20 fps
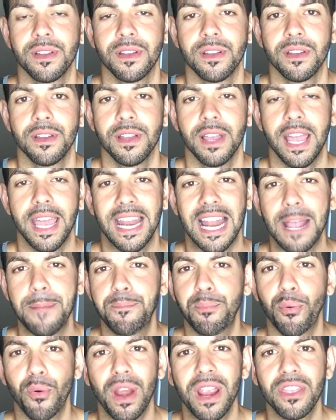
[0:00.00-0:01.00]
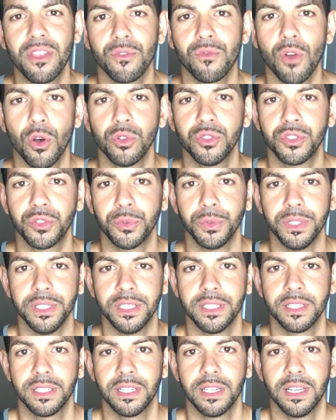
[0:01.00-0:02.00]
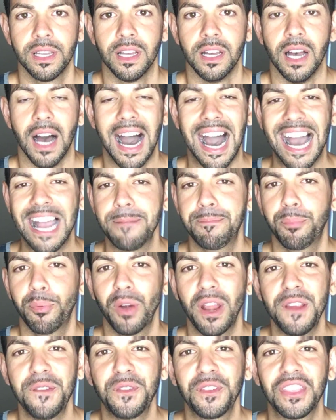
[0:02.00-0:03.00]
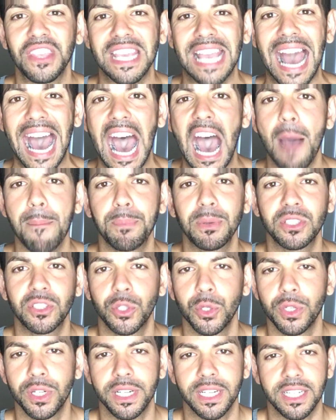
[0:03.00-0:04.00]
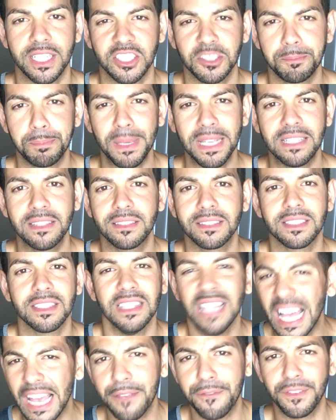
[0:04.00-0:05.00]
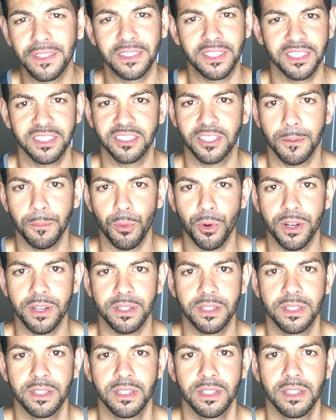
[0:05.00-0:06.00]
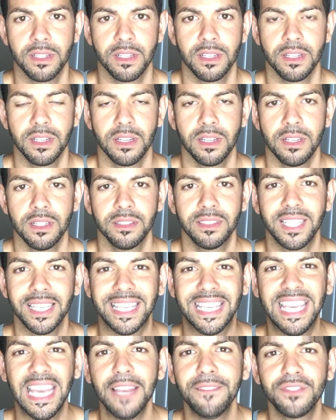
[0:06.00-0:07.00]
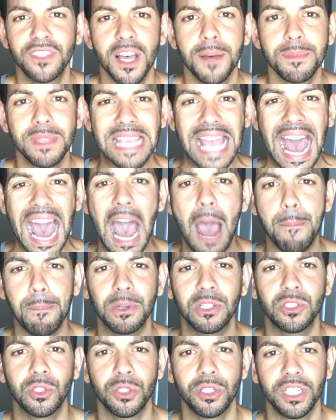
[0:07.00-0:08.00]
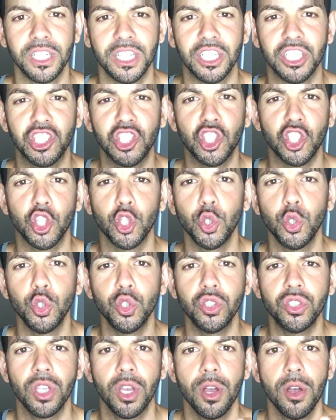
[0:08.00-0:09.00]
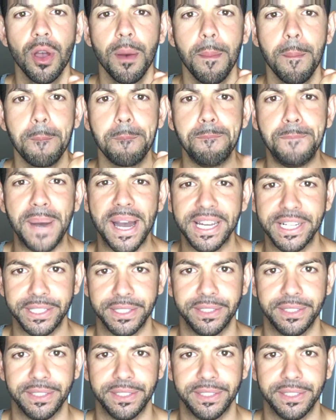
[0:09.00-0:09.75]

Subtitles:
and I pray the rosary, I pray for the opportunity to speak life into someone, to give them the opportunity to choose better,